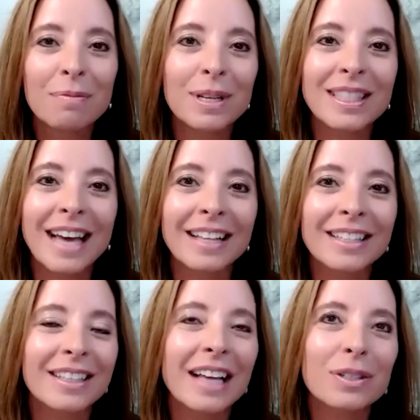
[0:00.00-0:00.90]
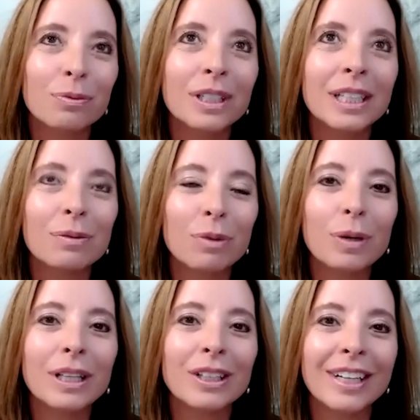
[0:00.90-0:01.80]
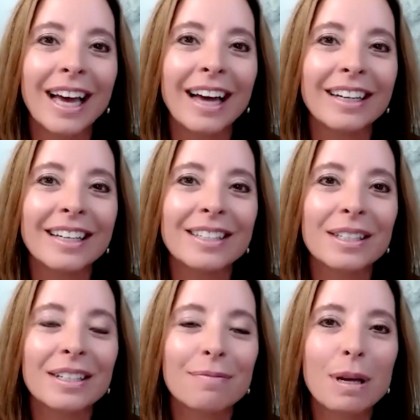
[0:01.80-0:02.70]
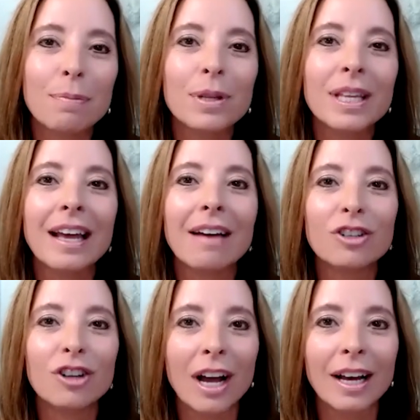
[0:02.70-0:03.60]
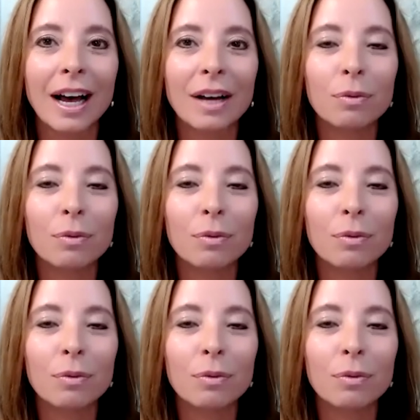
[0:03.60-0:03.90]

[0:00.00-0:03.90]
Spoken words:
But that's really what we look at is people that have dry eye.